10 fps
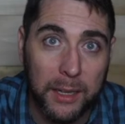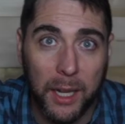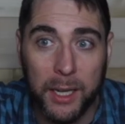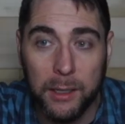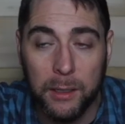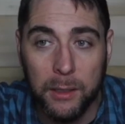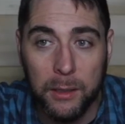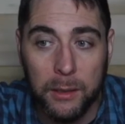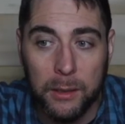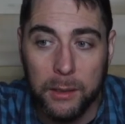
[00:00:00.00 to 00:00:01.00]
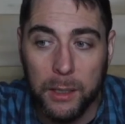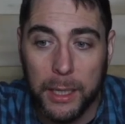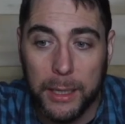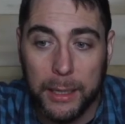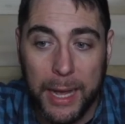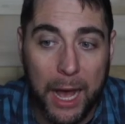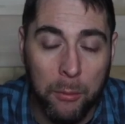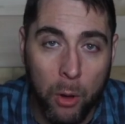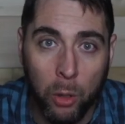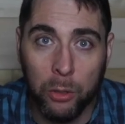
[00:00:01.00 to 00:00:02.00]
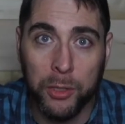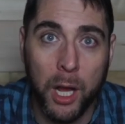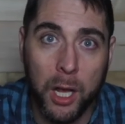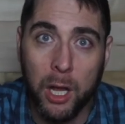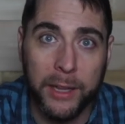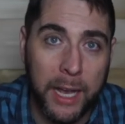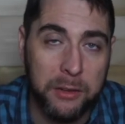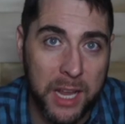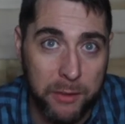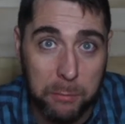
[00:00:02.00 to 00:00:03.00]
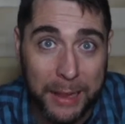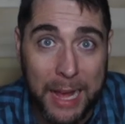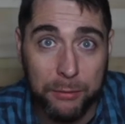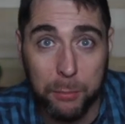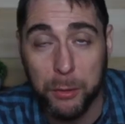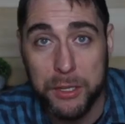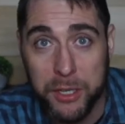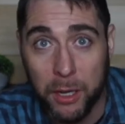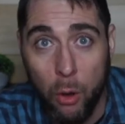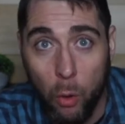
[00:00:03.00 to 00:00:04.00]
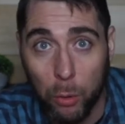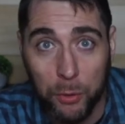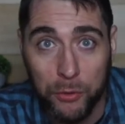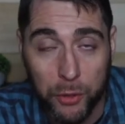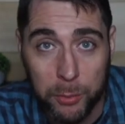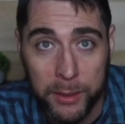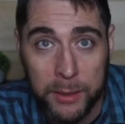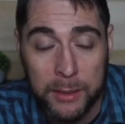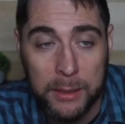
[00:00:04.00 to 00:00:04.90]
Like Al Mohler not calling out David Platt for preaching a horrible sermon